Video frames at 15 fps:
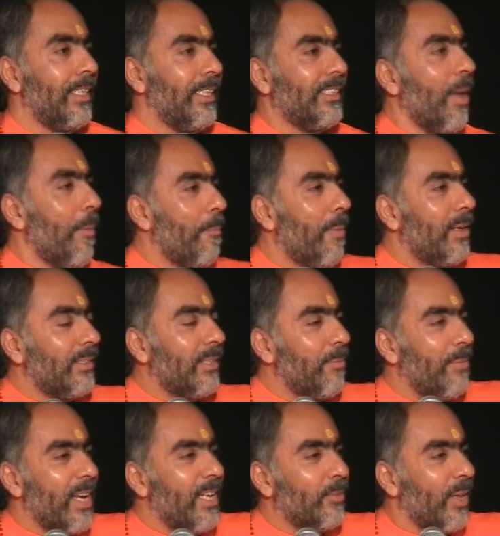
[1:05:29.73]
Some person
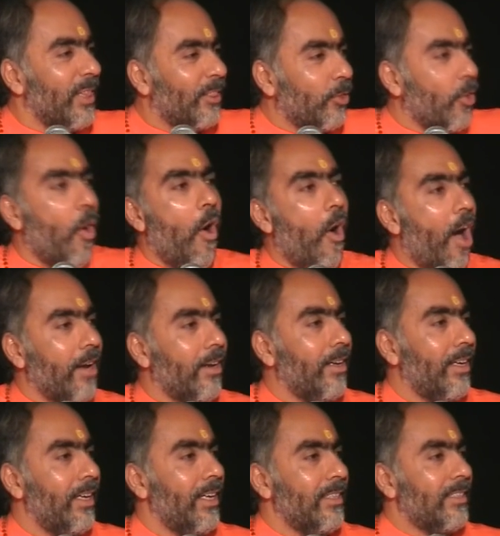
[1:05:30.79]
brings one thorn,
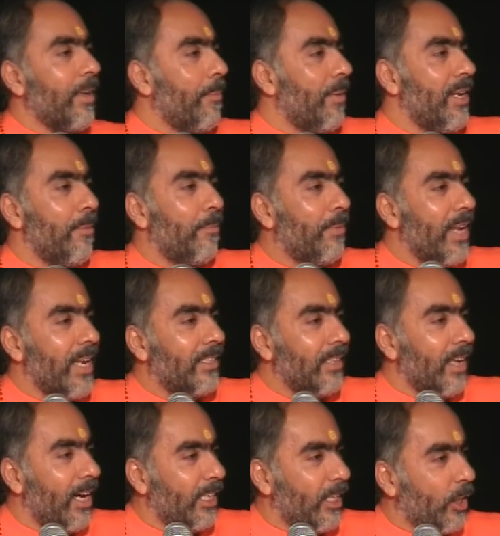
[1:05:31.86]
somebody brings
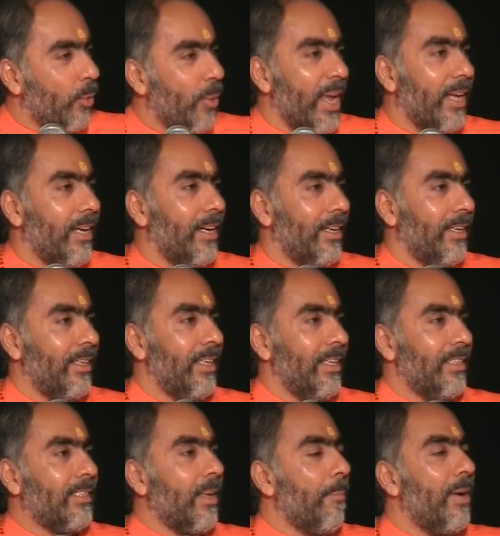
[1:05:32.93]
a twig,
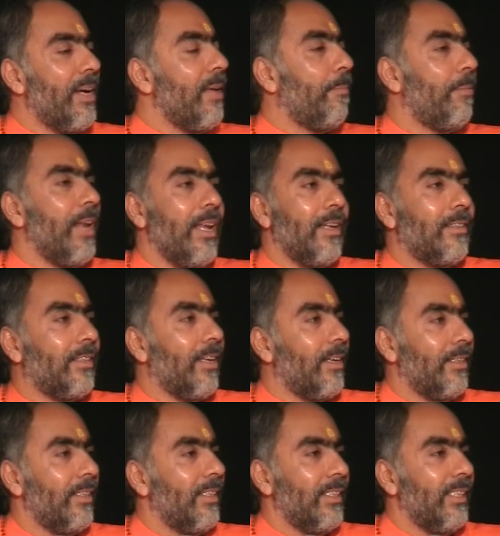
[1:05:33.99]
somebody brings
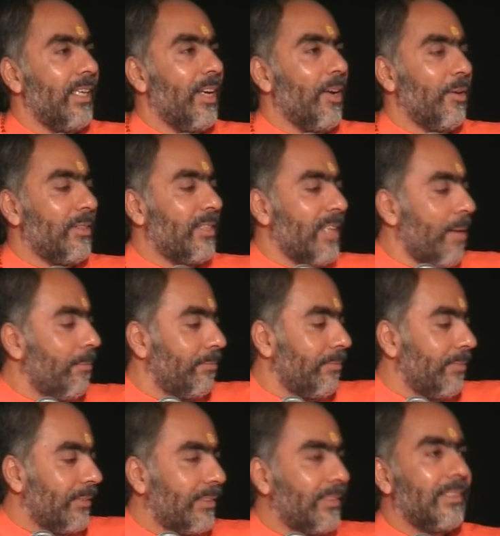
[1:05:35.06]
some
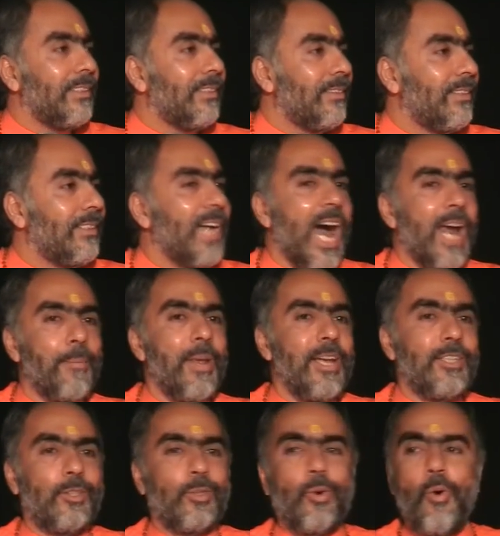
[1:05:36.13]

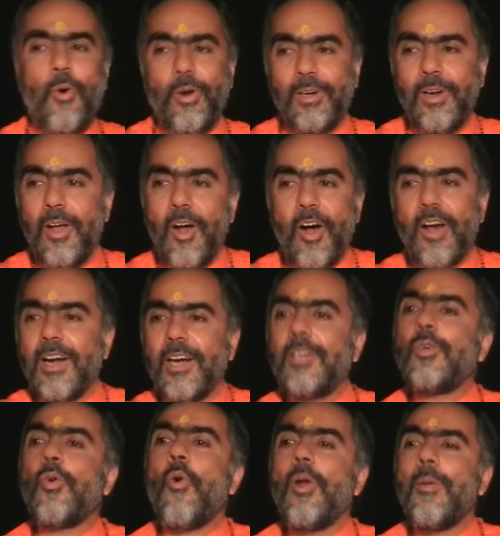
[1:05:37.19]
garbage thrown or a
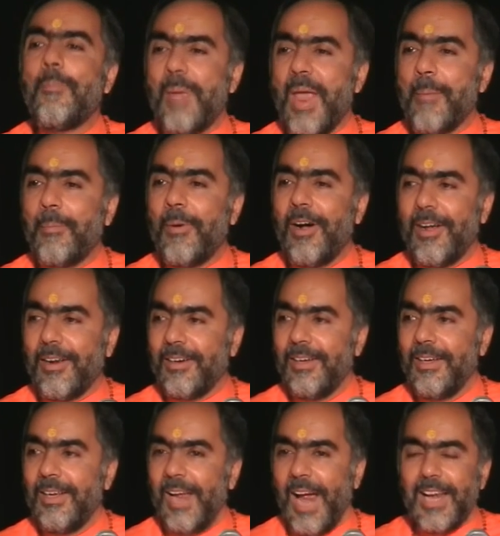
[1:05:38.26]
torn paper,
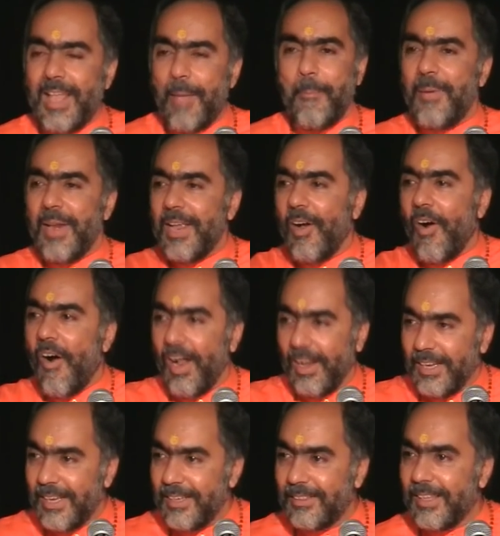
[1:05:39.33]
and they bring all
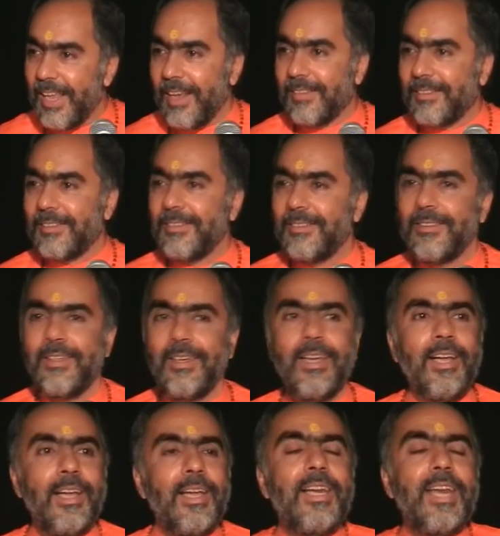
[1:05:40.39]
these things.
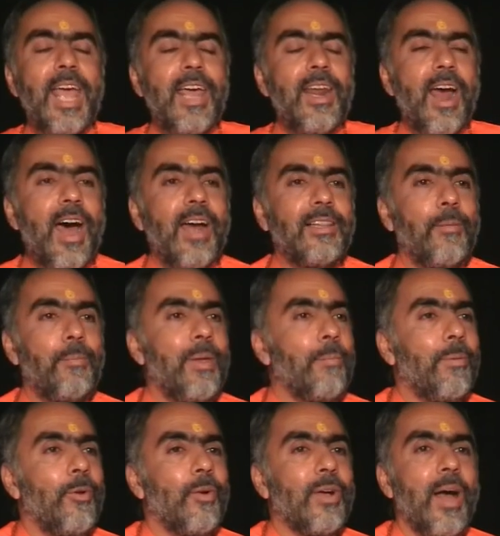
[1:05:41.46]
Rare are the
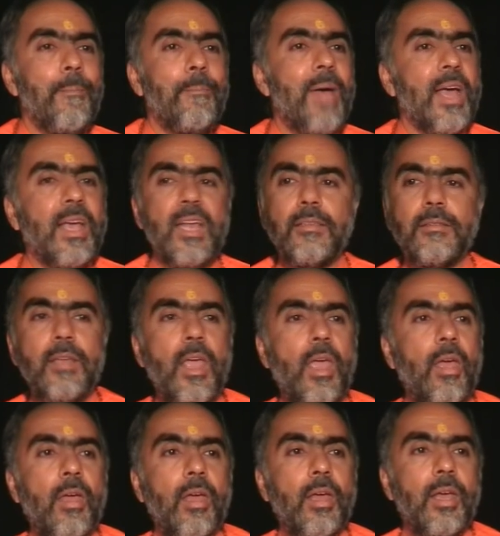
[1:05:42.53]
people who come back and say